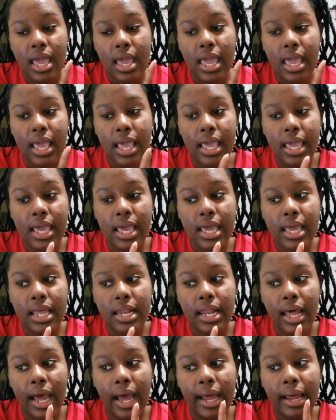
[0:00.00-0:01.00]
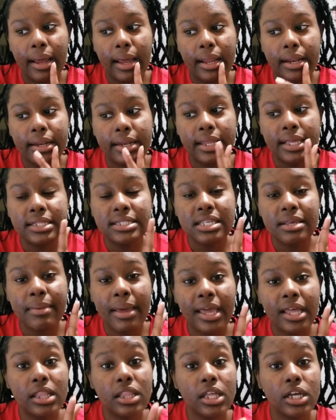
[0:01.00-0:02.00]
and I need to
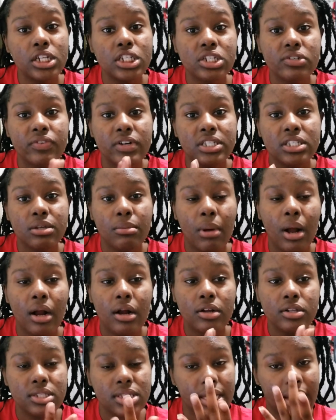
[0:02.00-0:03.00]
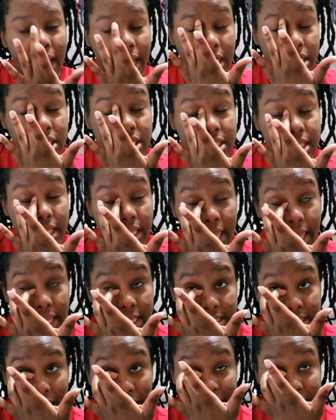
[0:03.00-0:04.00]
make lunch for tomorrow tonight just in
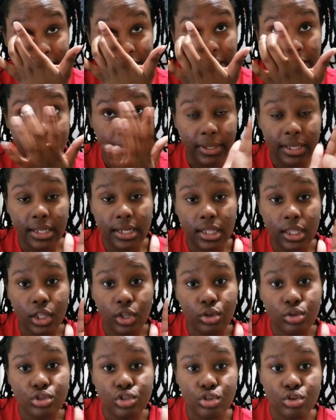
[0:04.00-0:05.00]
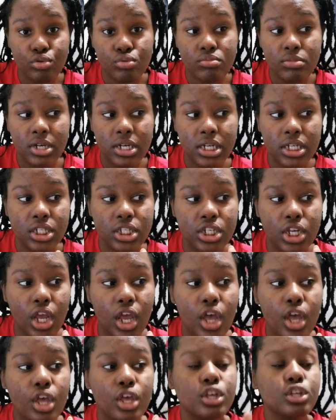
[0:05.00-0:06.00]
case I sleep in a little too much.
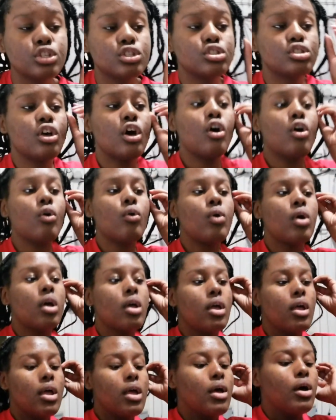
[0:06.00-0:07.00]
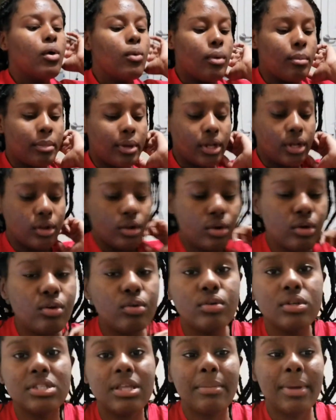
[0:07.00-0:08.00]
So what I'm gonna do
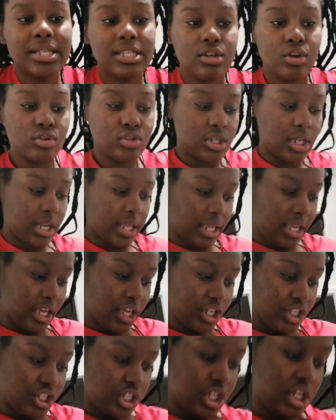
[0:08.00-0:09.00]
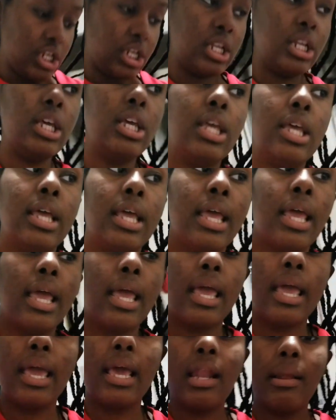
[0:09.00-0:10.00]
is I'm about to go to the kitchen
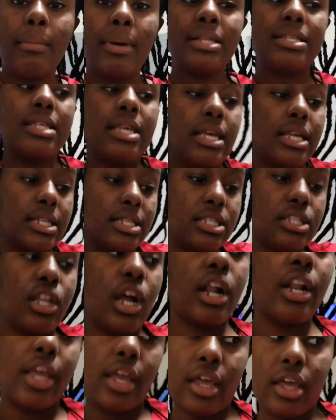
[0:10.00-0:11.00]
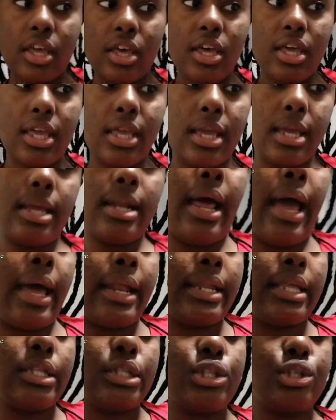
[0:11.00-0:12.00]
and I'm about to get started cooking. I
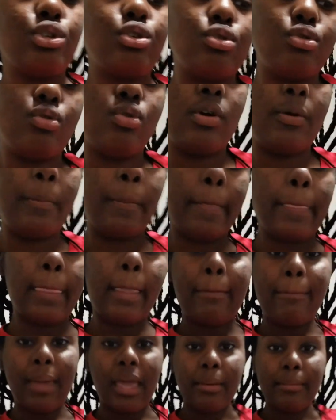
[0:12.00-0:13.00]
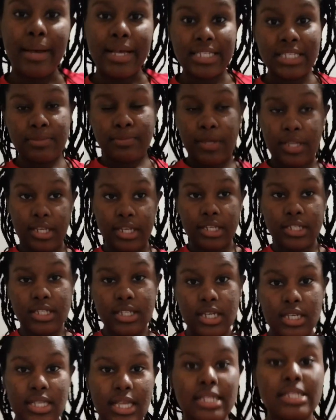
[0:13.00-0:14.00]
need to make my spinach
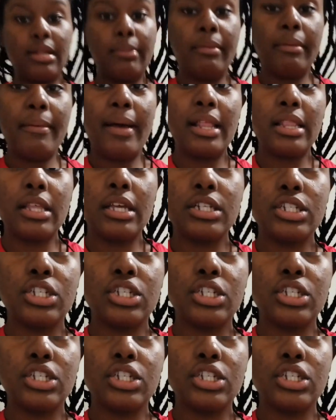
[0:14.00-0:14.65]
because that's gonna be my lunch,